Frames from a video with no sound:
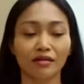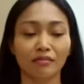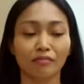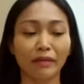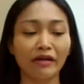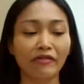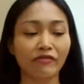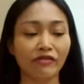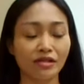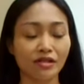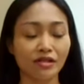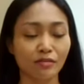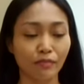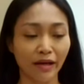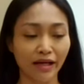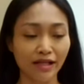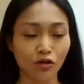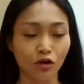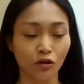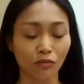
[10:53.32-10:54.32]
My first
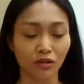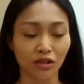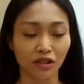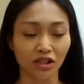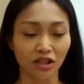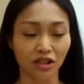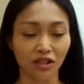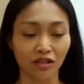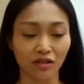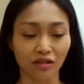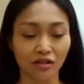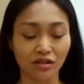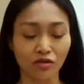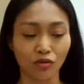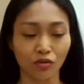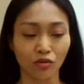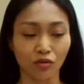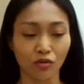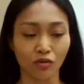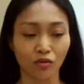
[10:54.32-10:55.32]
best competition.
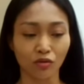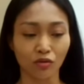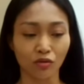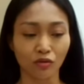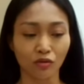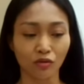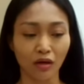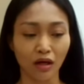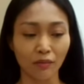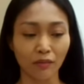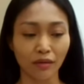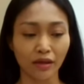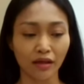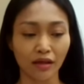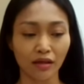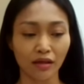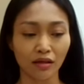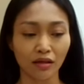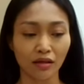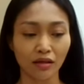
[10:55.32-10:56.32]
So, I
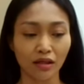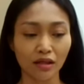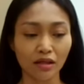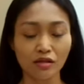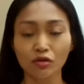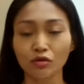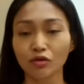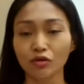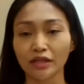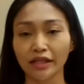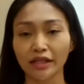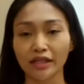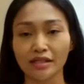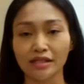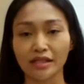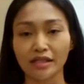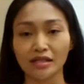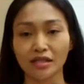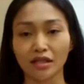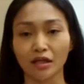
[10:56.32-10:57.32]
mean, it's good that it's
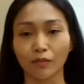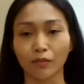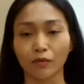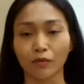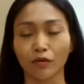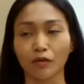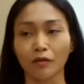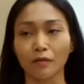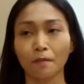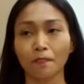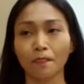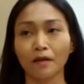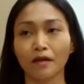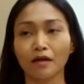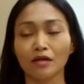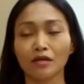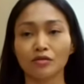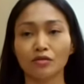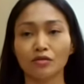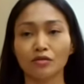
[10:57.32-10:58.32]
in Singapore.
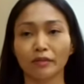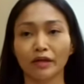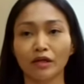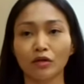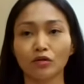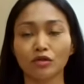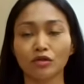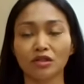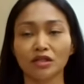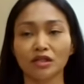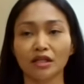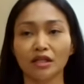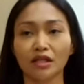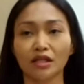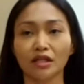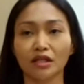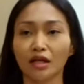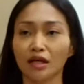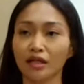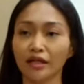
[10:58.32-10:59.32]
So my coach say,
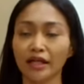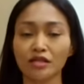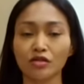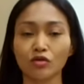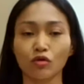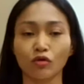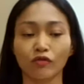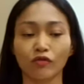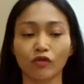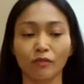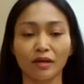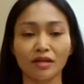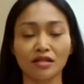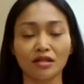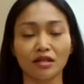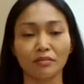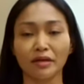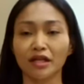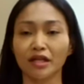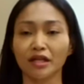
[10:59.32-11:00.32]
yeah, let's go for
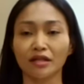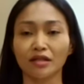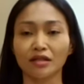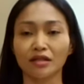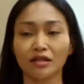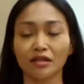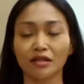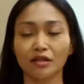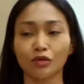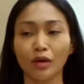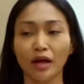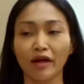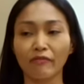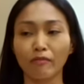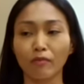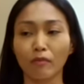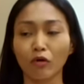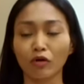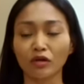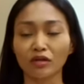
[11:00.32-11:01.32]
Muscle Mania. You have
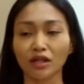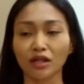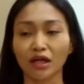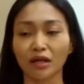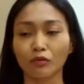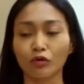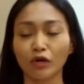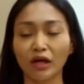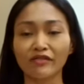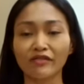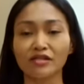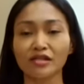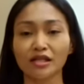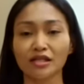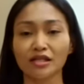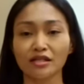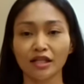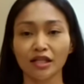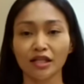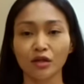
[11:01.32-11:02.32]
more time. You have
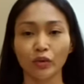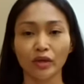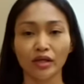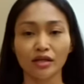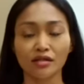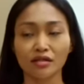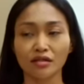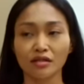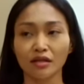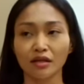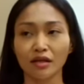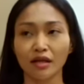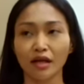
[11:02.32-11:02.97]
16 weeks.